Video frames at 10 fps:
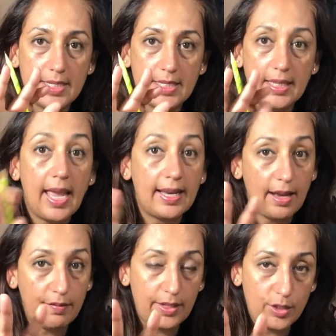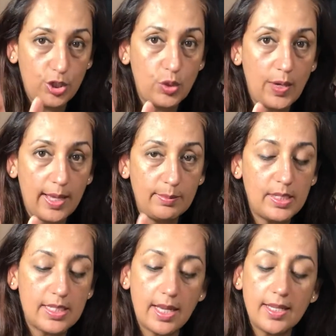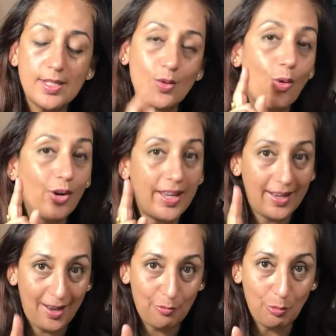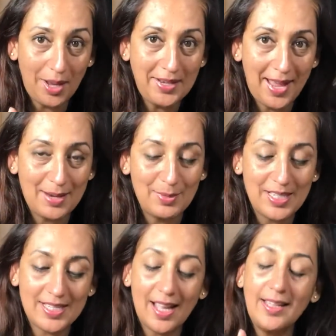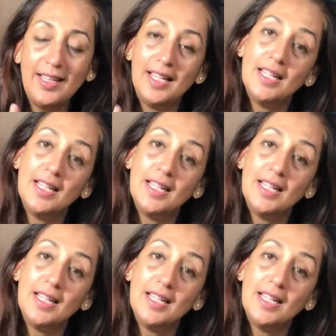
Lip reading: can have either two animal signs or can have one animal sign,